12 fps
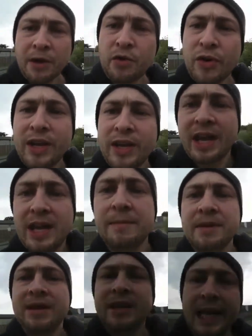Great game,
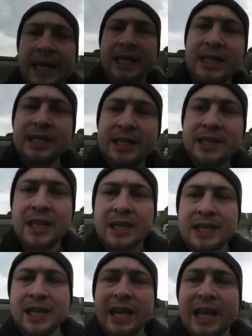and
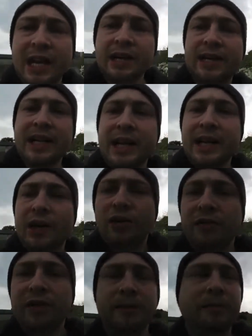yeah, it kind of died off
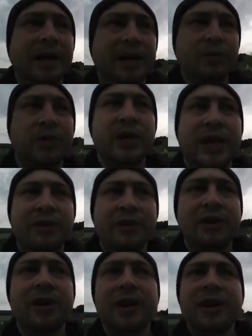in the PS1 area.
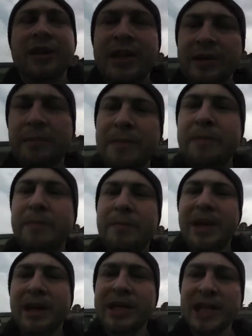They did
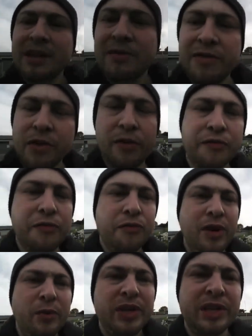make a Siphon Filter
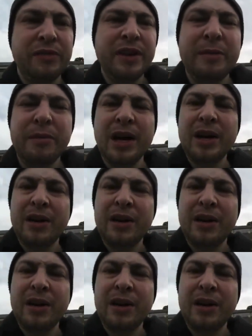3, which I think might